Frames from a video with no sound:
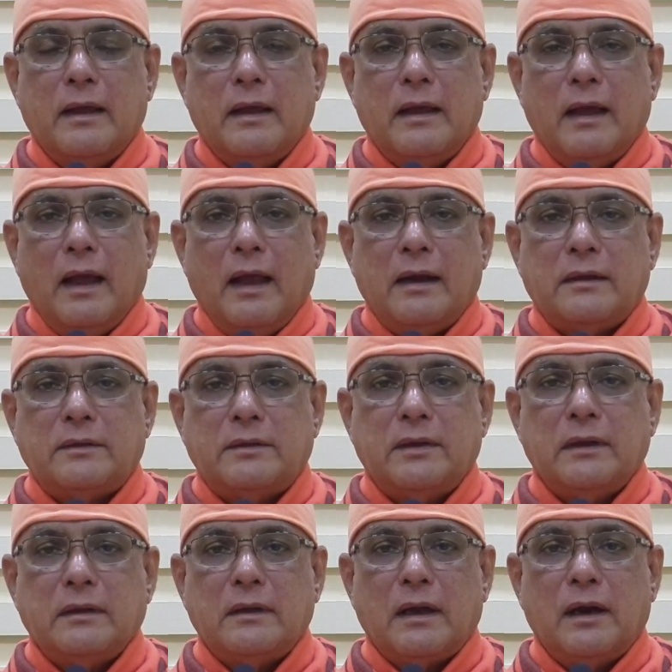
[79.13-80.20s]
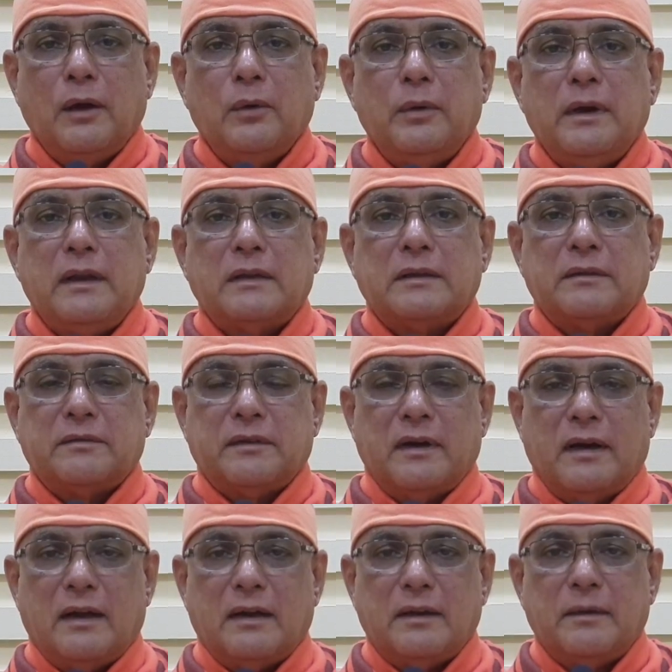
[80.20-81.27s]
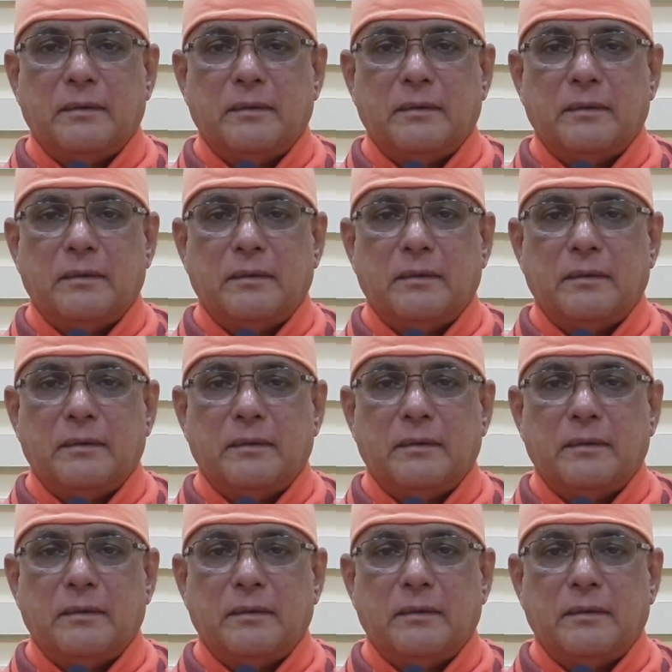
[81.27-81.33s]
and sing the glories of God.